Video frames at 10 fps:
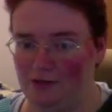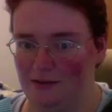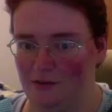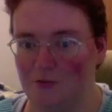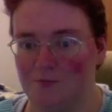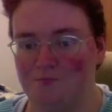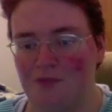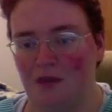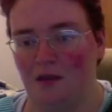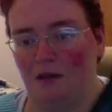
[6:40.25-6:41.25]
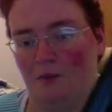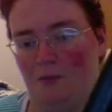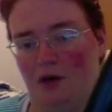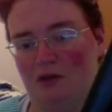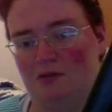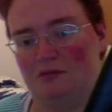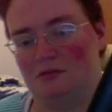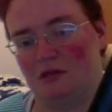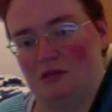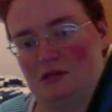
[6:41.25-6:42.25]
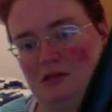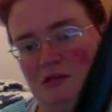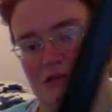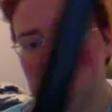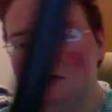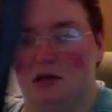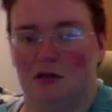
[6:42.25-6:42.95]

either. But this is